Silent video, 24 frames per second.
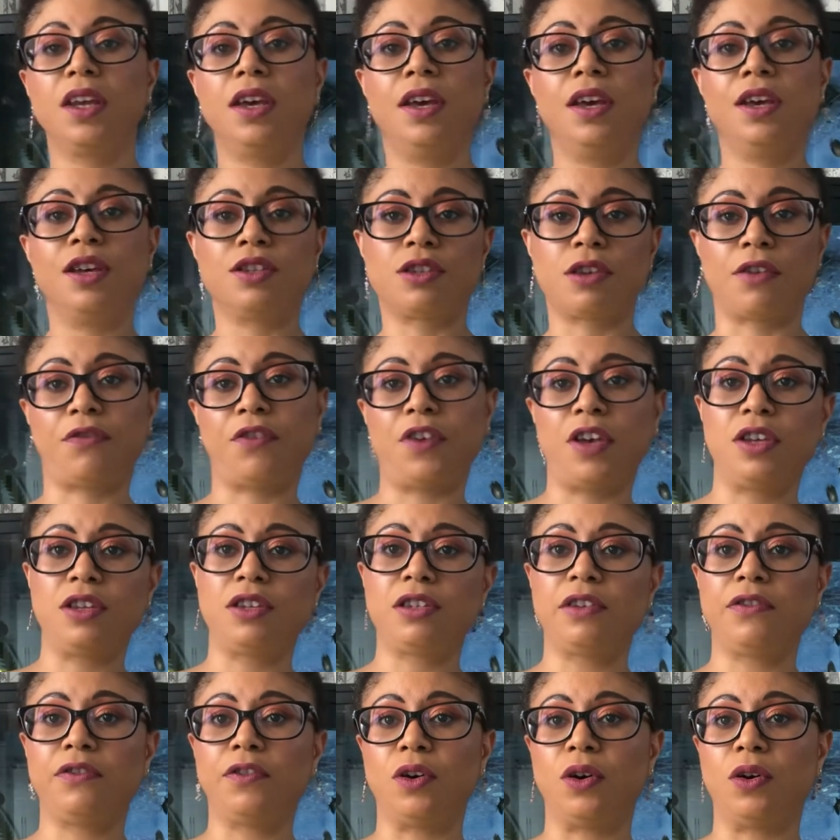So first
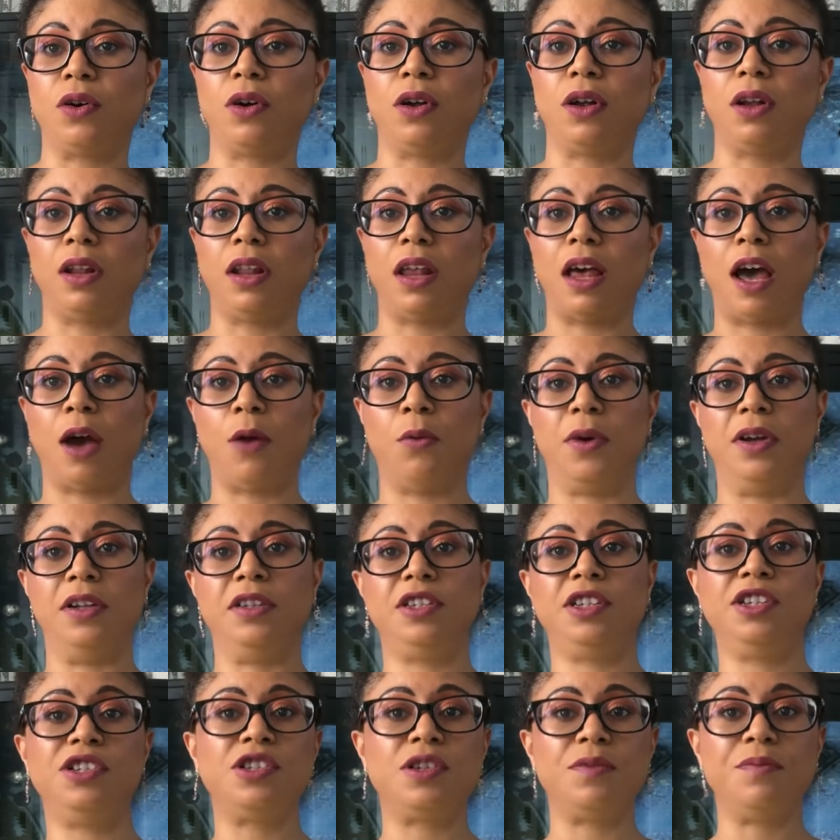of all, I
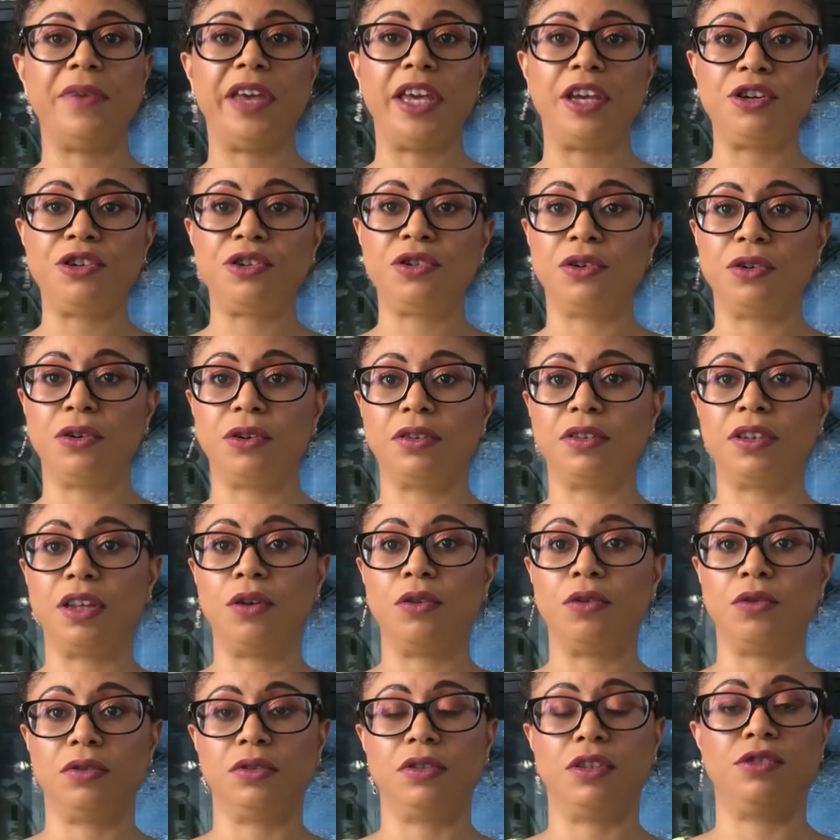wanted to make sure that
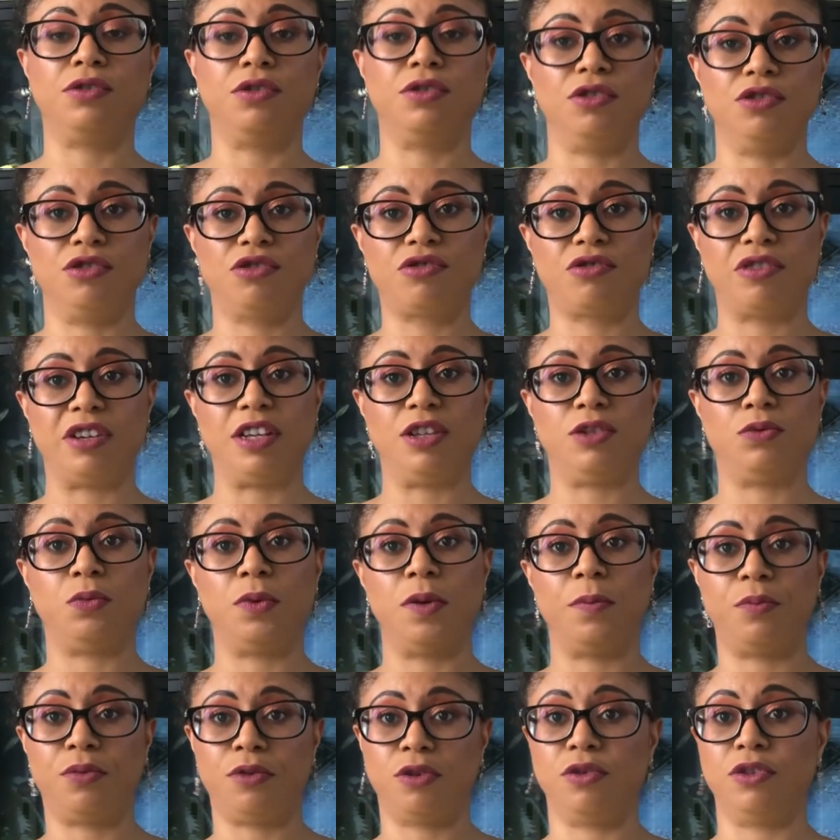all the sunscreens were
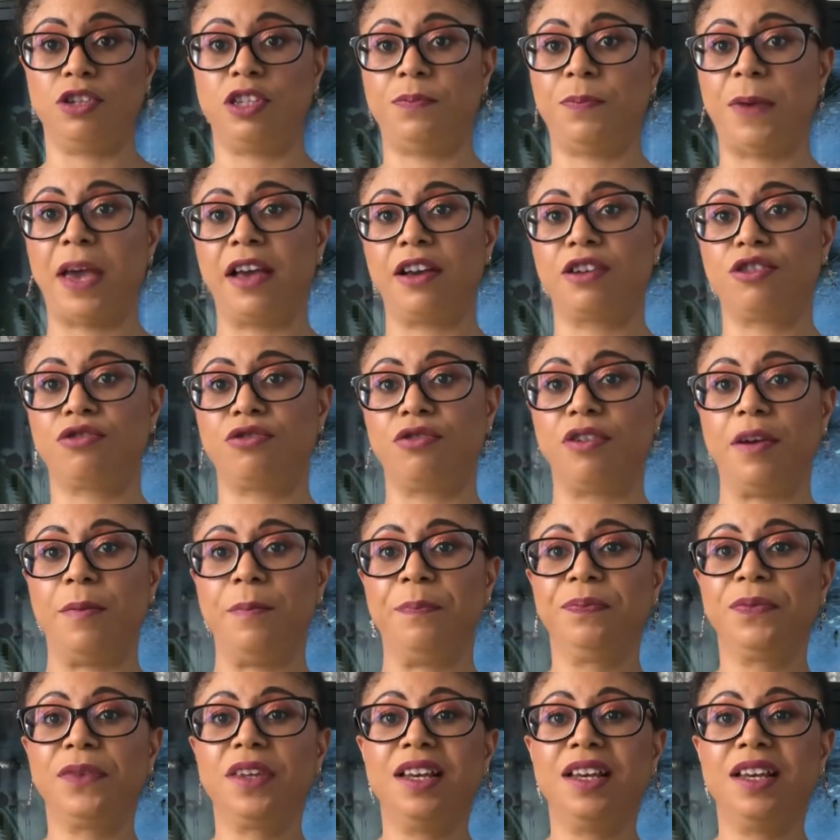broad spectrum.